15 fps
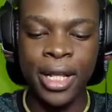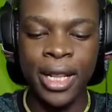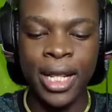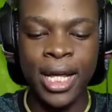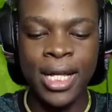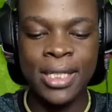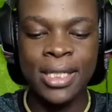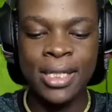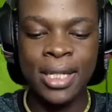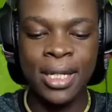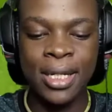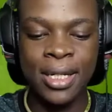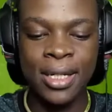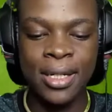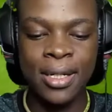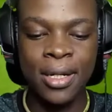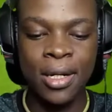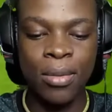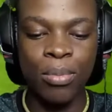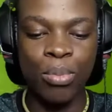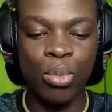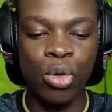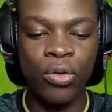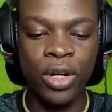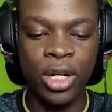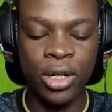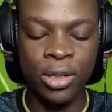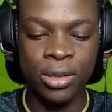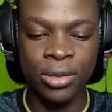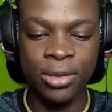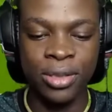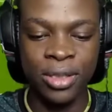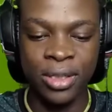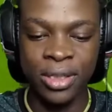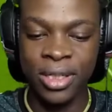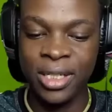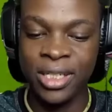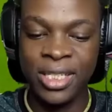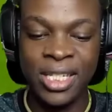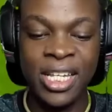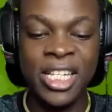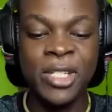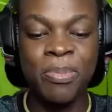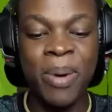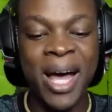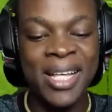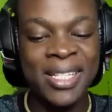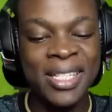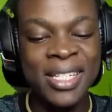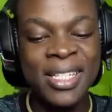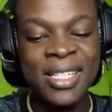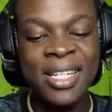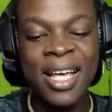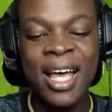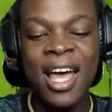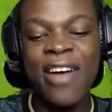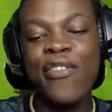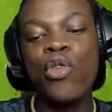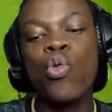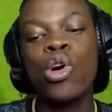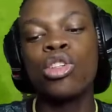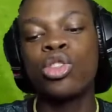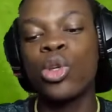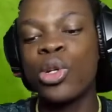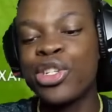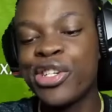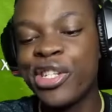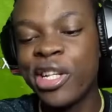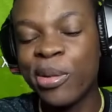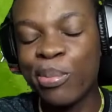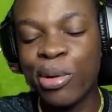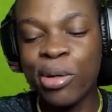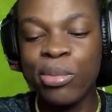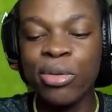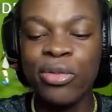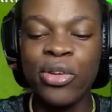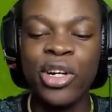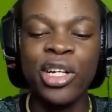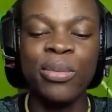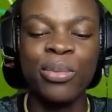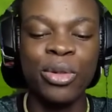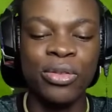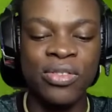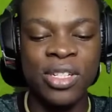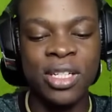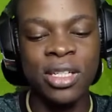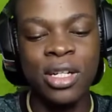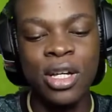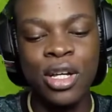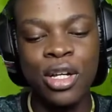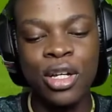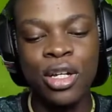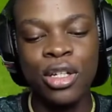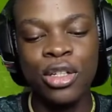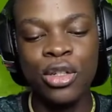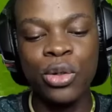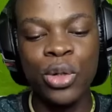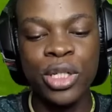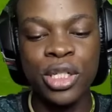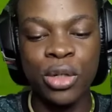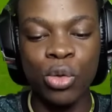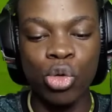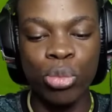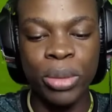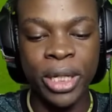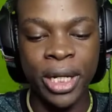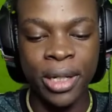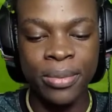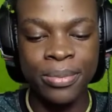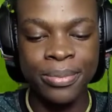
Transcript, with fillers: Let's move it on. Sees passes, everyone touching the ball before he moves on. You know he's a good player.